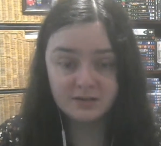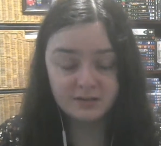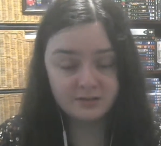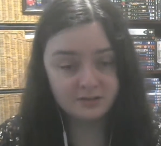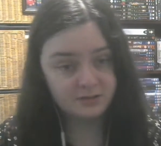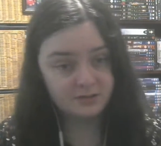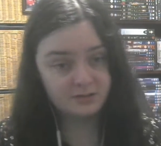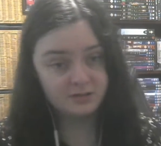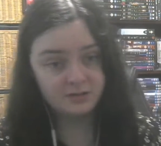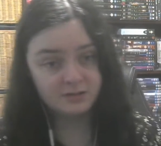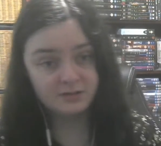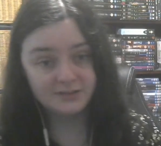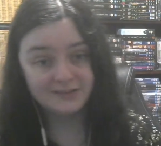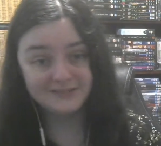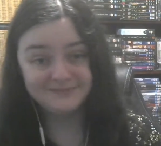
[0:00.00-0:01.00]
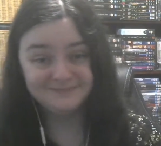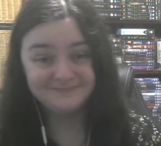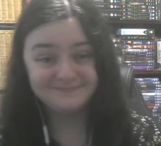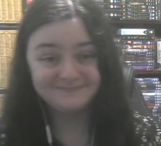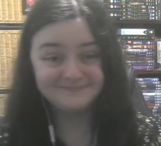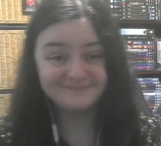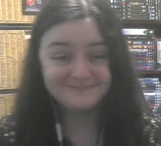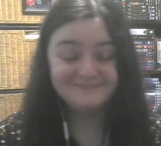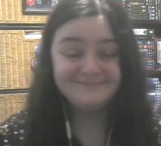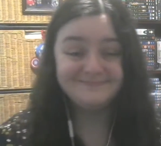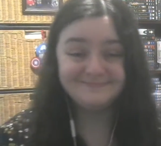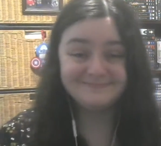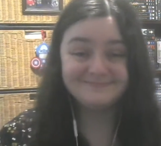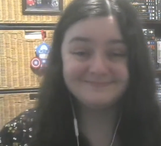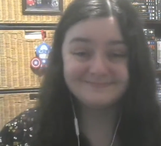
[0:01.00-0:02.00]

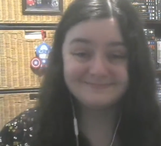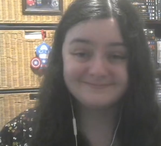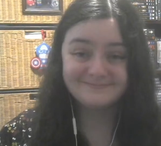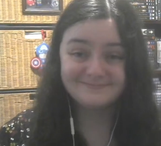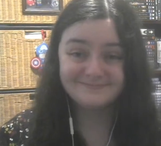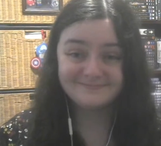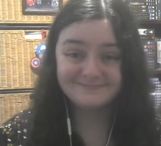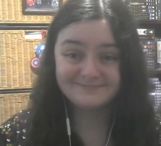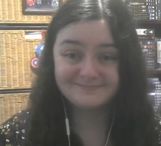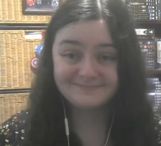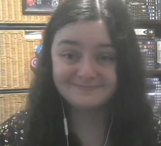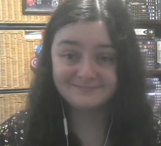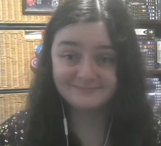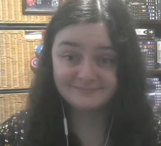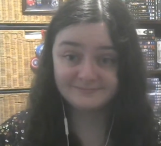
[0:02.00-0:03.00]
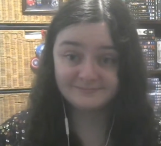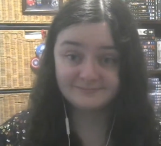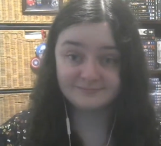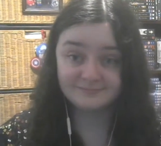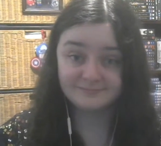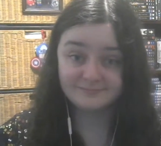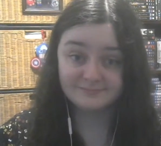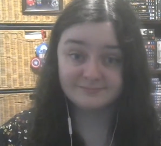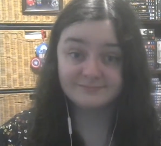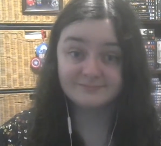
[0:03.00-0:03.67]
(silence)